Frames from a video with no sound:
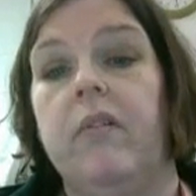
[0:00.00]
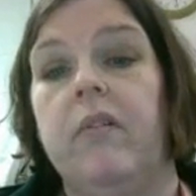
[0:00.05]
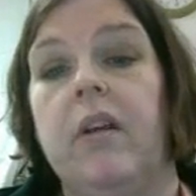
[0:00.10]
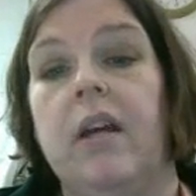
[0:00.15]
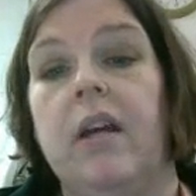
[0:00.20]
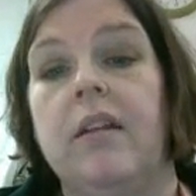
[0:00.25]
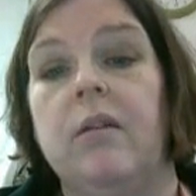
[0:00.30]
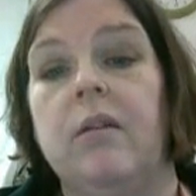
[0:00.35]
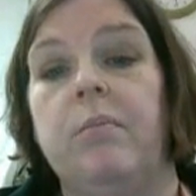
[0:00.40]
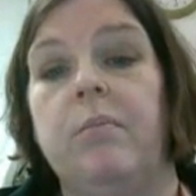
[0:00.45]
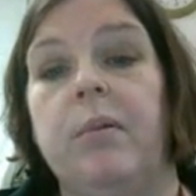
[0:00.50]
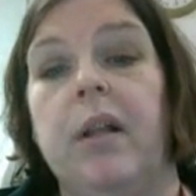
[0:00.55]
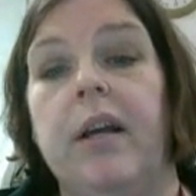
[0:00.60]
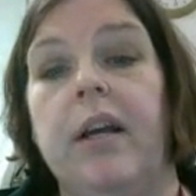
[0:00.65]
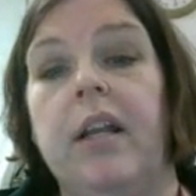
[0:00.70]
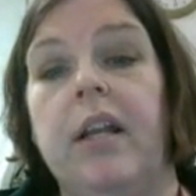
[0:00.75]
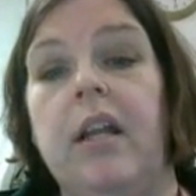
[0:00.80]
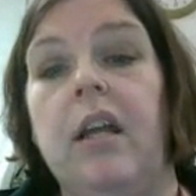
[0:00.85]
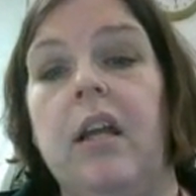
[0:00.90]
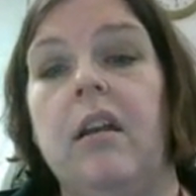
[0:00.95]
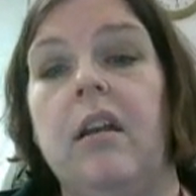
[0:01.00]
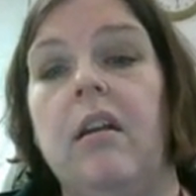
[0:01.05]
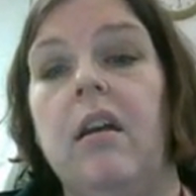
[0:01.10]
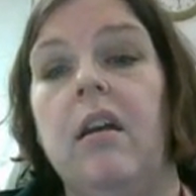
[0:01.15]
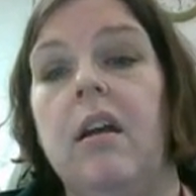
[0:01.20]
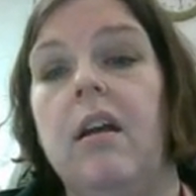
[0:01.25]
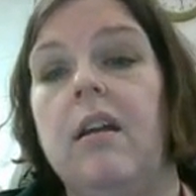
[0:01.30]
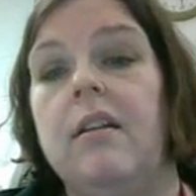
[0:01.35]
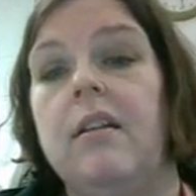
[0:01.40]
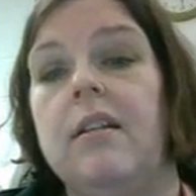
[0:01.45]
Okay, so plug it in.
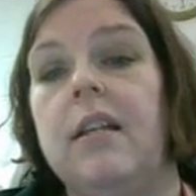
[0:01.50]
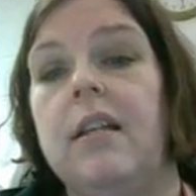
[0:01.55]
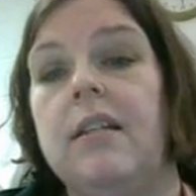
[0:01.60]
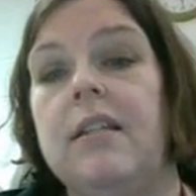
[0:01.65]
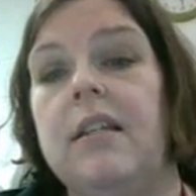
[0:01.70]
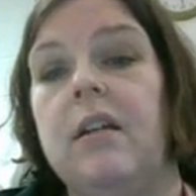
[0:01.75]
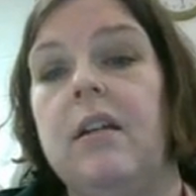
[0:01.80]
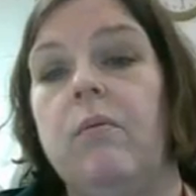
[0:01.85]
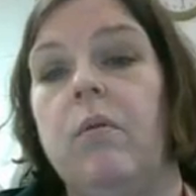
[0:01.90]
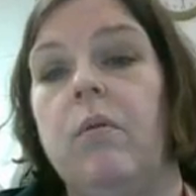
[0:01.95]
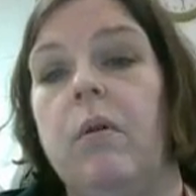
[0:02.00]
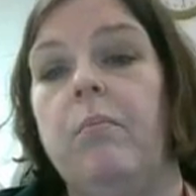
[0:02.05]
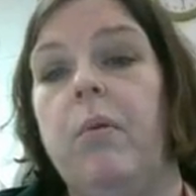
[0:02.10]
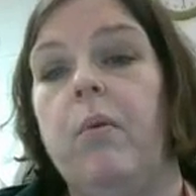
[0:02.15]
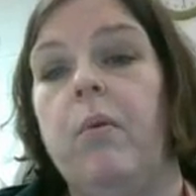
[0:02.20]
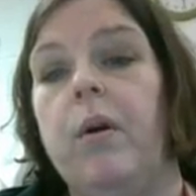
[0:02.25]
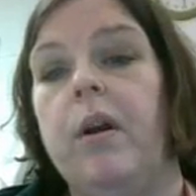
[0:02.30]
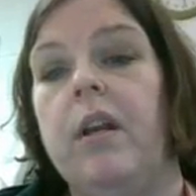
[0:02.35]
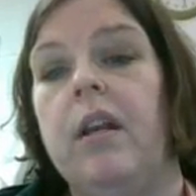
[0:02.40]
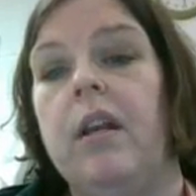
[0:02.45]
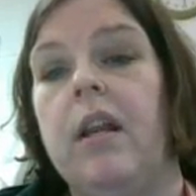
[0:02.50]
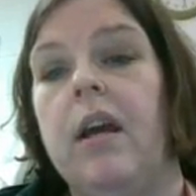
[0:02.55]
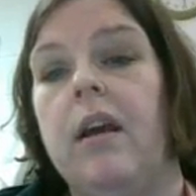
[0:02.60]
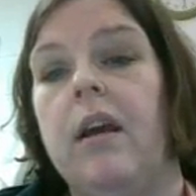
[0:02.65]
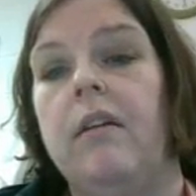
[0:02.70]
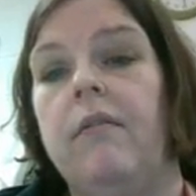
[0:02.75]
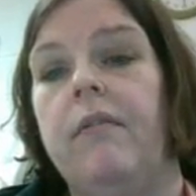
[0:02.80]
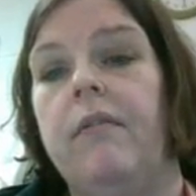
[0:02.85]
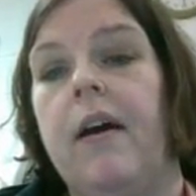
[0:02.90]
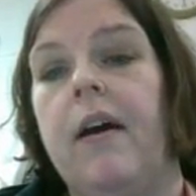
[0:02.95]
Density
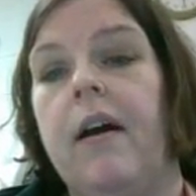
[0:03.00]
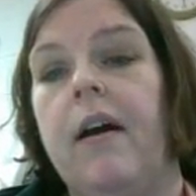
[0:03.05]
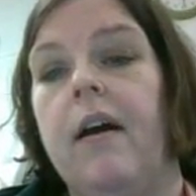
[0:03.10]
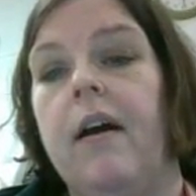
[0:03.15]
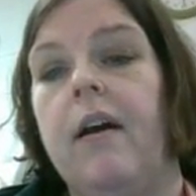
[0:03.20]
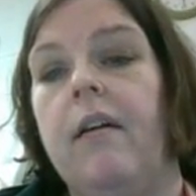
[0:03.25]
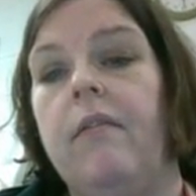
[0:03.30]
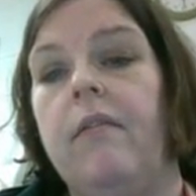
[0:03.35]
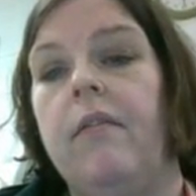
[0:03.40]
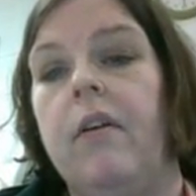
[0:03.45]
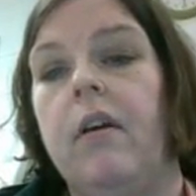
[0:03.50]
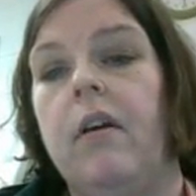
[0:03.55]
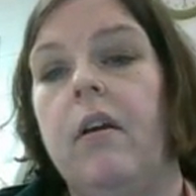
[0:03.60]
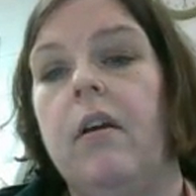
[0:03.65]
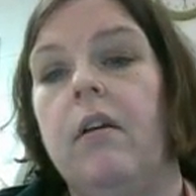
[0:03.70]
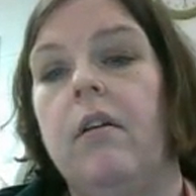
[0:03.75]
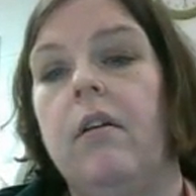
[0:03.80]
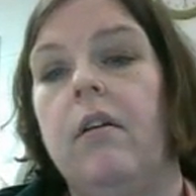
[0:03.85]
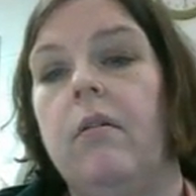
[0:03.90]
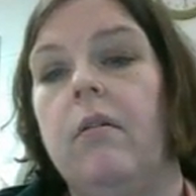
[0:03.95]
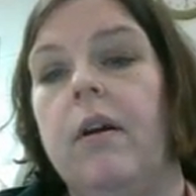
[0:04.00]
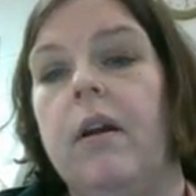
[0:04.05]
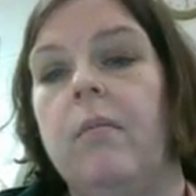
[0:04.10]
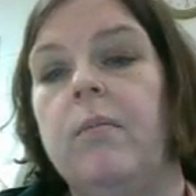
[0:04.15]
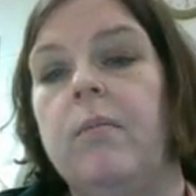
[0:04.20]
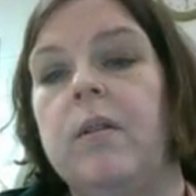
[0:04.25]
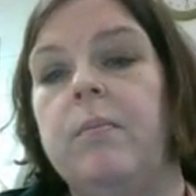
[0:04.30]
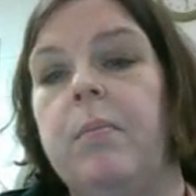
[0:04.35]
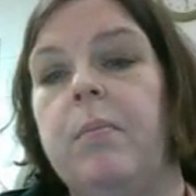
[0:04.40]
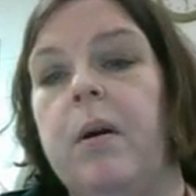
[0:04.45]
1.95
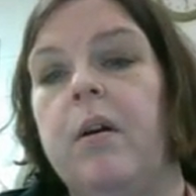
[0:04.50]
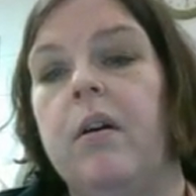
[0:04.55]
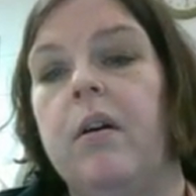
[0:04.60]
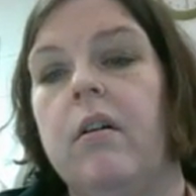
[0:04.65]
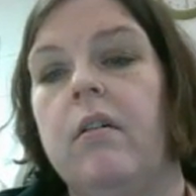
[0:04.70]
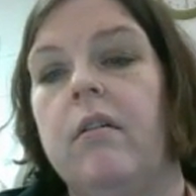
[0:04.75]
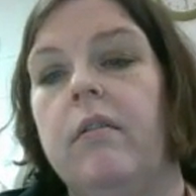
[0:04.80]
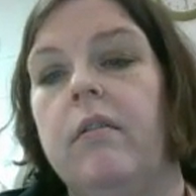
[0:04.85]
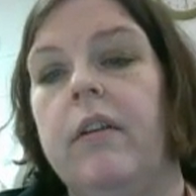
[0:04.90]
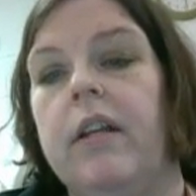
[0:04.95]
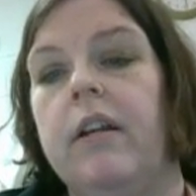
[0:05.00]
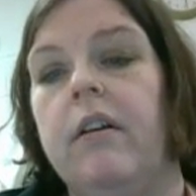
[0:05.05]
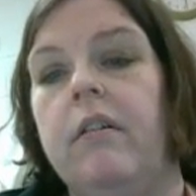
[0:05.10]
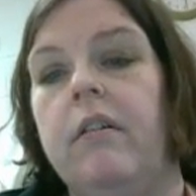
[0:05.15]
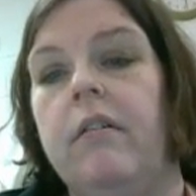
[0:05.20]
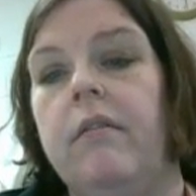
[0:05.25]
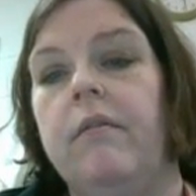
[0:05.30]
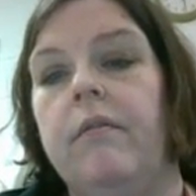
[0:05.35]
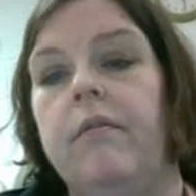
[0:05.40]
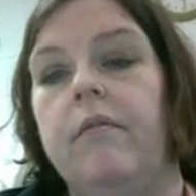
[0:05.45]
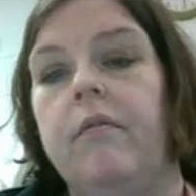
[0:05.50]
grams per liter.